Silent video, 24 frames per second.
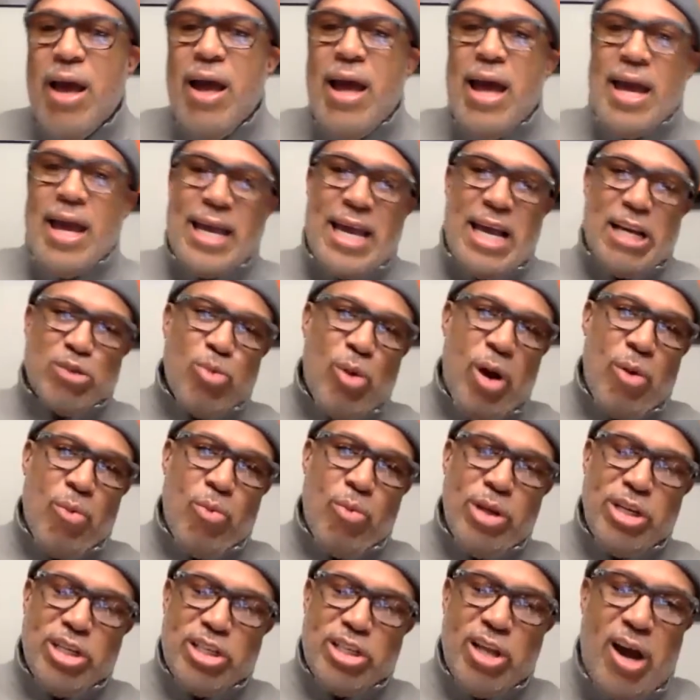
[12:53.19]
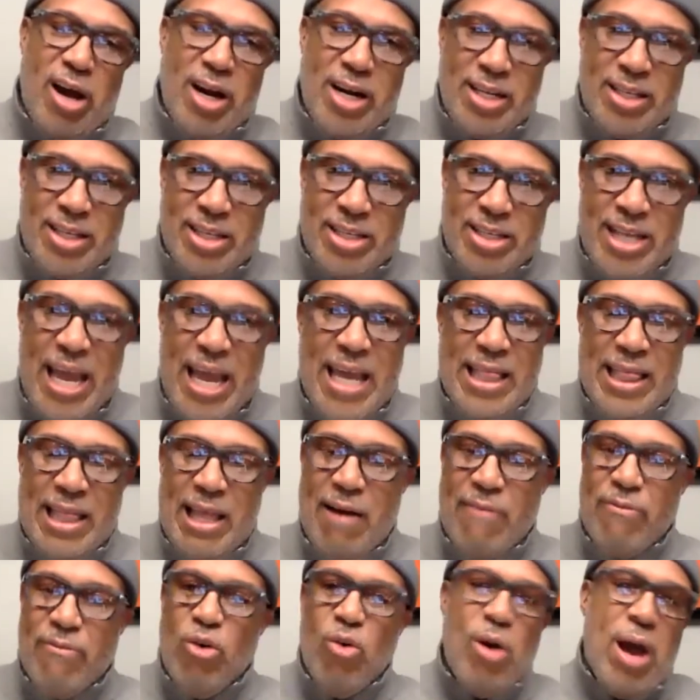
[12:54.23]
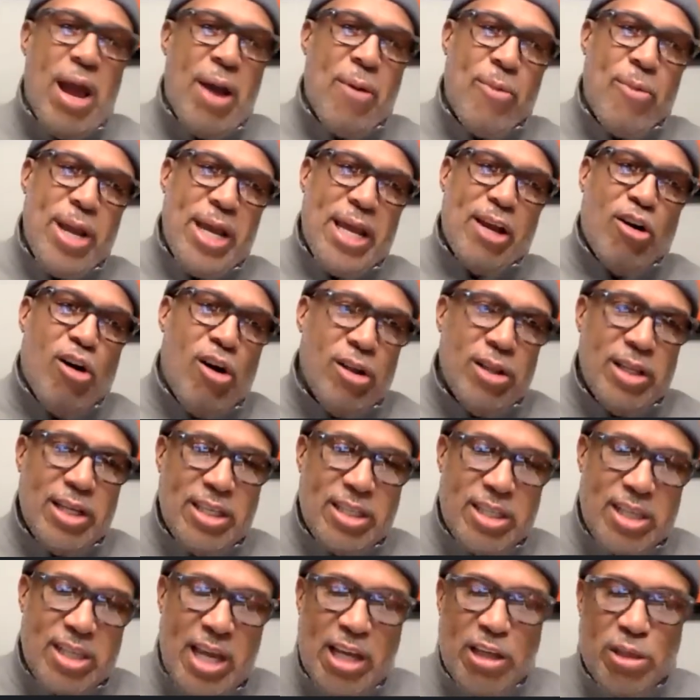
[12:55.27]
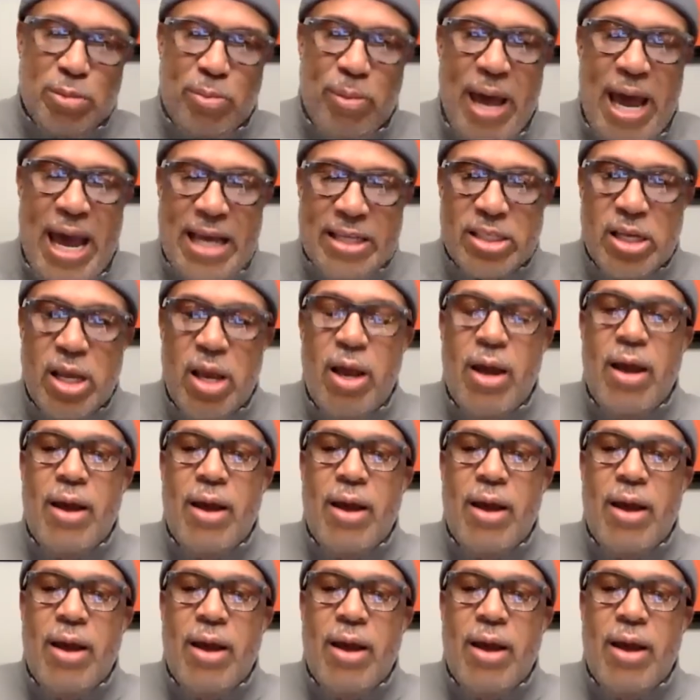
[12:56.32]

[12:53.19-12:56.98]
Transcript: And guess what? We start at the state level and we get all these things passed.